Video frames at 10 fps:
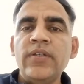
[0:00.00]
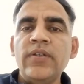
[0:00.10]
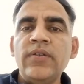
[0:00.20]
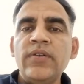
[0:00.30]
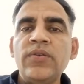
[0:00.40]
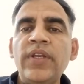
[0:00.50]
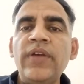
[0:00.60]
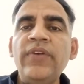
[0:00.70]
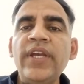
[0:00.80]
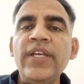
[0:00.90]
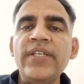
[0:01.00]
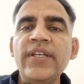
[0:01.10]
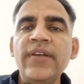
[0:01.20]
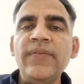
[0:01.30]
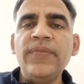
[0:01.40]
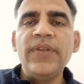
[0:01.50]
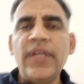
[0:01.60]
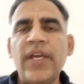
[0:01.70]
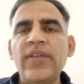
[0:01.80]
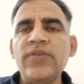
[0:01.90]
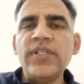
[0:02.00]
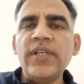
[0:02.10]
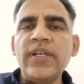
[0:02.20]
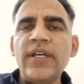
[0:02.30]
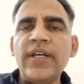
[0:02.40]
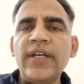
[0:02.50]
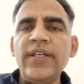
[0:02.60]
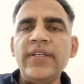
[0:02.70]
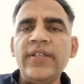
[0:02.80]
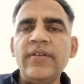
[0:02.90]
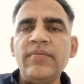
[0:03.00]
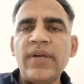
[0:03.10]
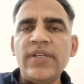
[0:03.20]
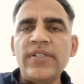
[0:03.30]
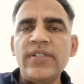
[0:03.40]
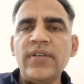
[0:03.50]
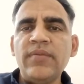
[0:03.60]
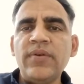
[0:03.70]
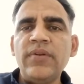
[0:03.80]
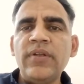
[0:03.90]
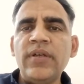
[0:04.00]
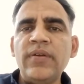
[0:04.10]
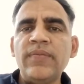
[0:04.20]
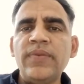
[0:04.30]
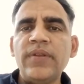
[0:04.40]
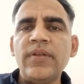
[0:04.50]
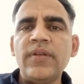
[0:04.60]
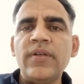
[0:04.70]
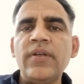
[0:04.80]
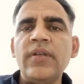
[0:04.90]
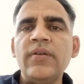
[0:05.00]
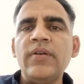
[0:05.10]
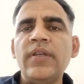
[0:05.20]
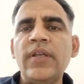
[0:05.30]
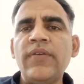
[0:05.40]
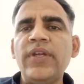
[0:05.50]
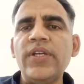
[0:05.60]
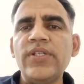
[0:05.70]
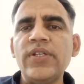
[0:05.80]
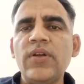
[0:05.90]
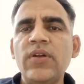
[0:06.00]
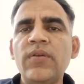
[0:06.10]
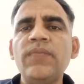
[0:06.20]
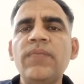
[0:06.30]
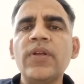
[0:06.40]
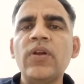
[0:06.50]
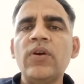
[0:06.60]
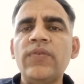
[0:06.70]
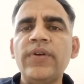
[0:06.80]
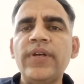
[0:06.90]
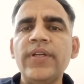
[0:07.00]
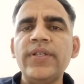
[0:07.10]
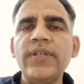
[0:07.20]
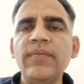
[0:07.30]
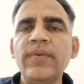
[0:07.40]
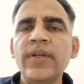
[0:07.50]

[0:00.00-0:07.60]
So navigation, as you said correctly, mentioned about the navigational law of leadership.